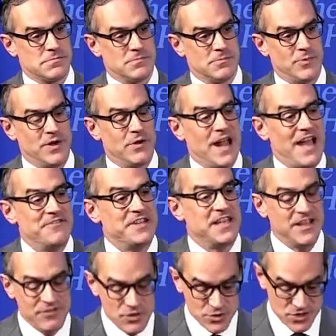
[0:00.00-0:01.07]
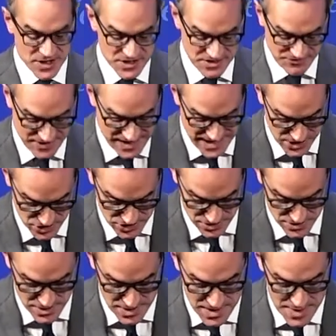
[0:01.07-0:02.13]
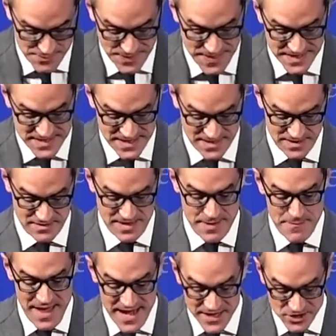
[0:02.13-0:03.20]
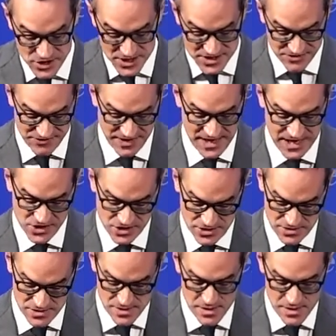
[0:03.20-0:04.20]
We don't have to give you a justification, but they didn't. They made a justification.